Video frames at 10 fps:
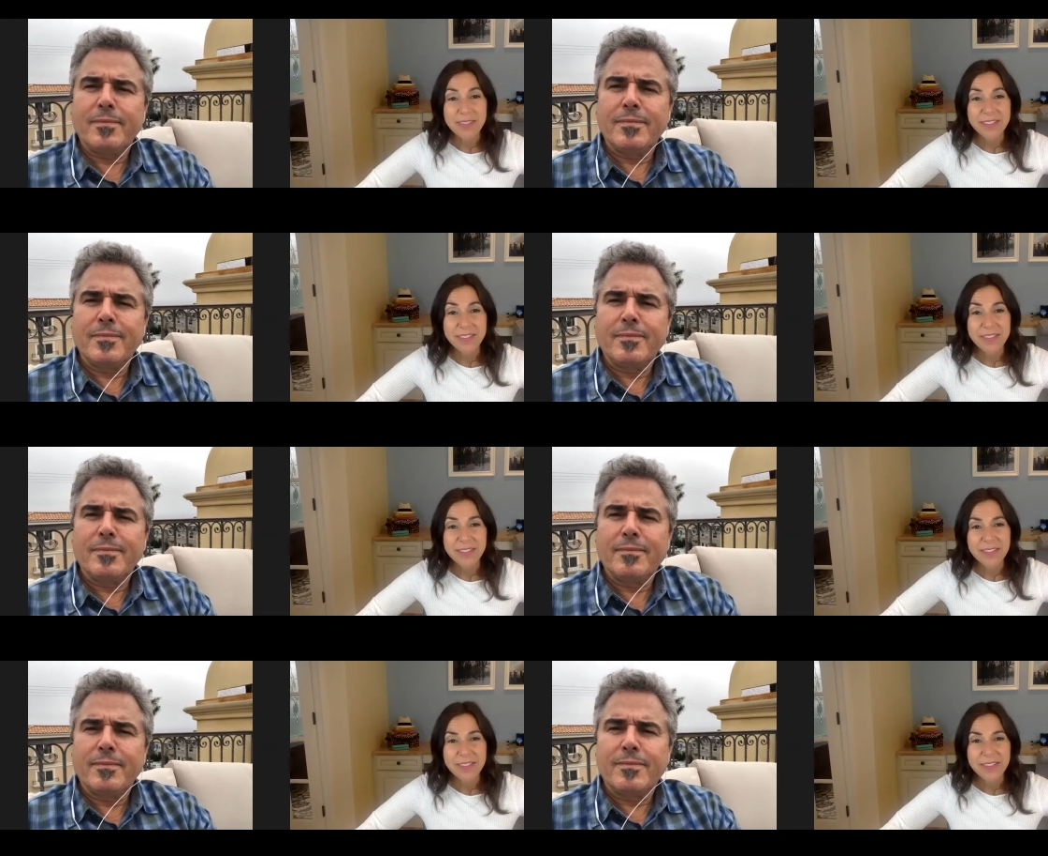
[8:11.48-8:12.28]

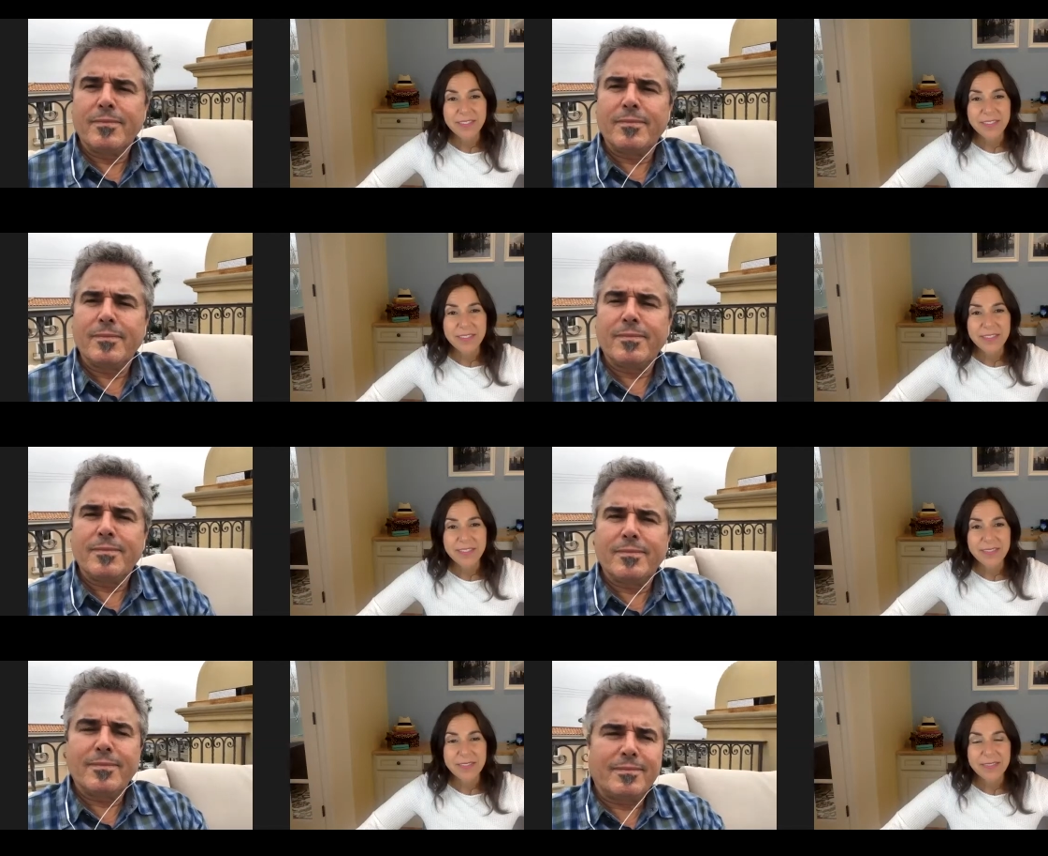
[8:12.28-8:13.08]

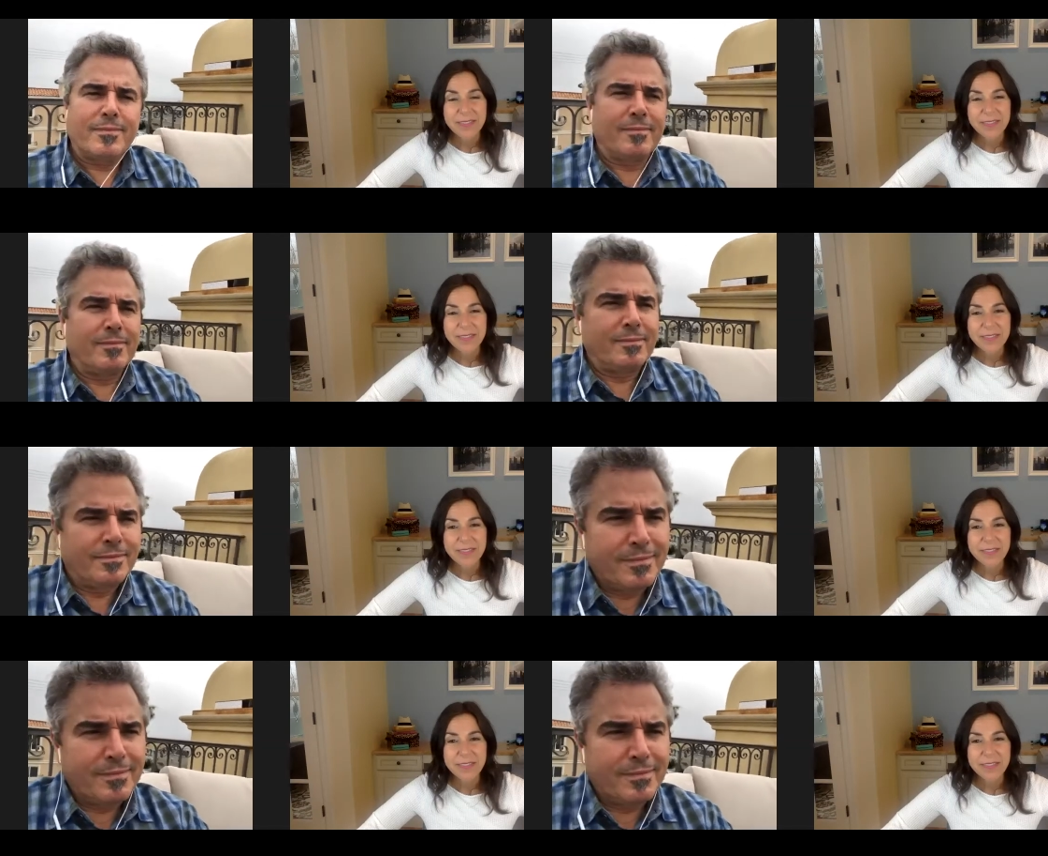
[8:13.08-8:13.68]
Nobody speaks.